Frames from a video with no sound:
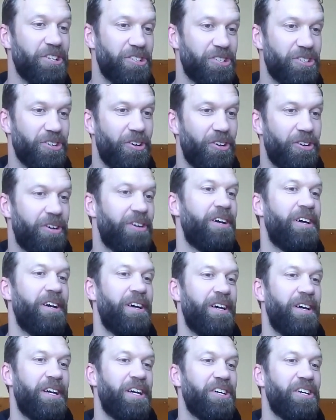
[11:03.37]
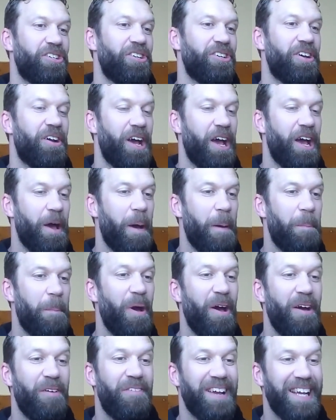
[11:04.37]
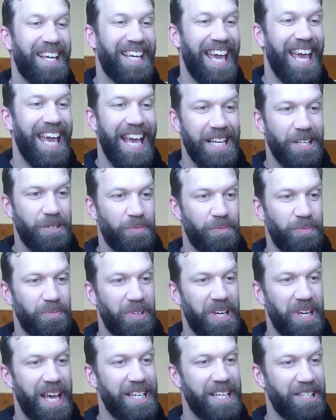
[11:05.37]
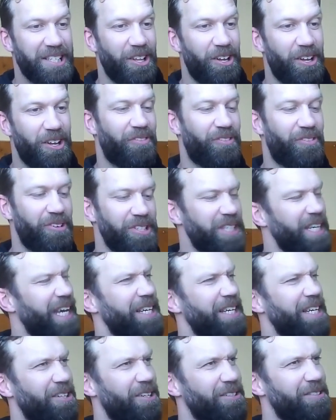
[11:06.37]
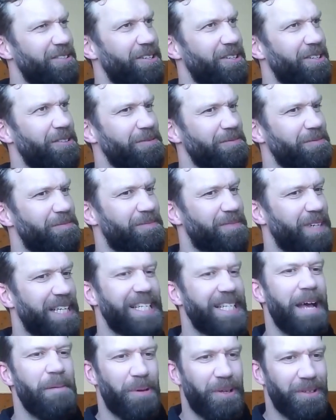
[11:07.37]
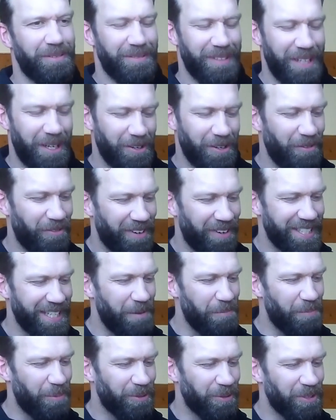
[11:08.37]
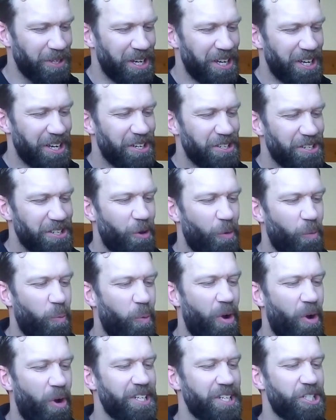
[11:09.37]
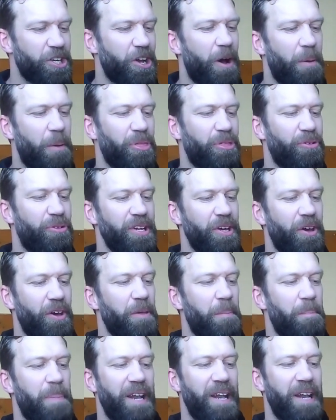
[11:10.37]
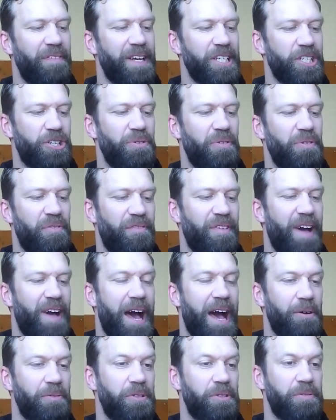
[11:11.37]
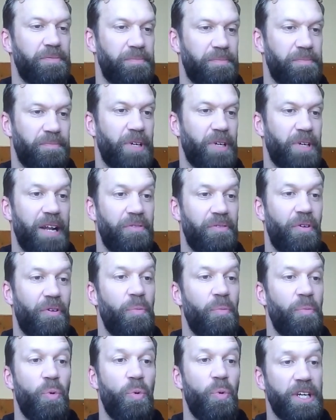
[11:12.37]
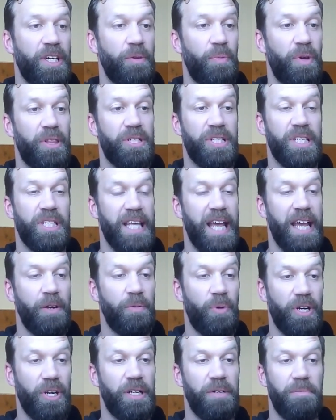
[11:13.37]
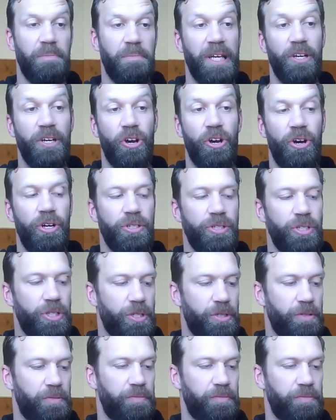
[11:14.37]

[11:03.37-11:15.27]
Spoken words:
So, you know, a perfect case load for us. Case load? No. Example. I'll go for example. So what are the top 3 other benefits you found kind of from working with Sustain, working, being coached?